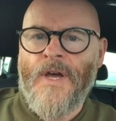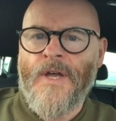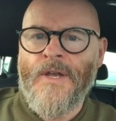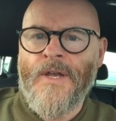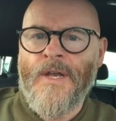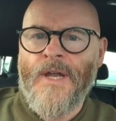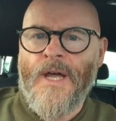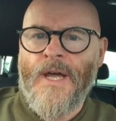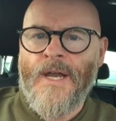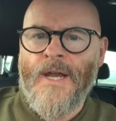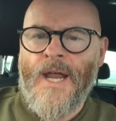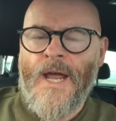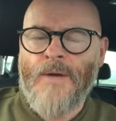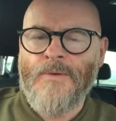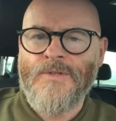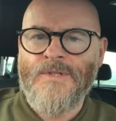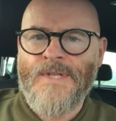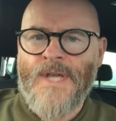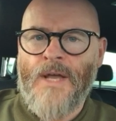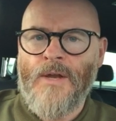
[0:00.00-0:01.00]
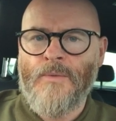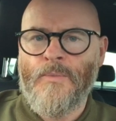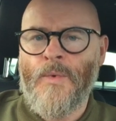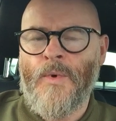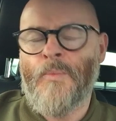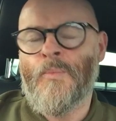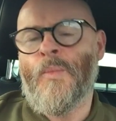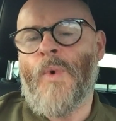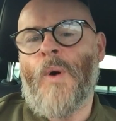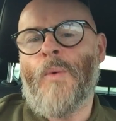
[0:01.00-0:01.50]
and how does that
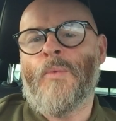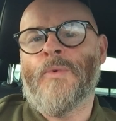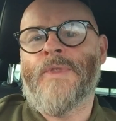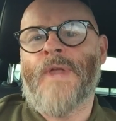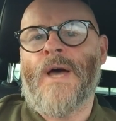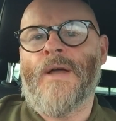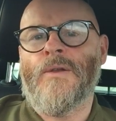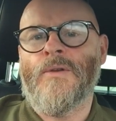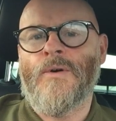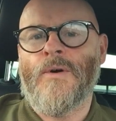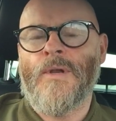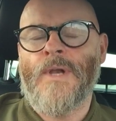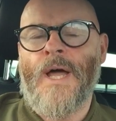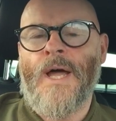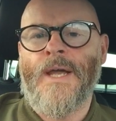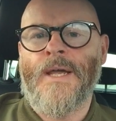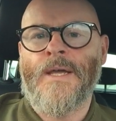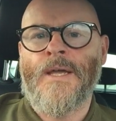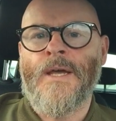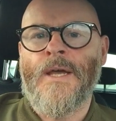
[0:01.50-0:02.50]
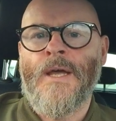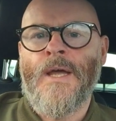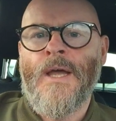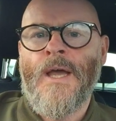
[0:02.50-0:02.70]
one, what would that look like?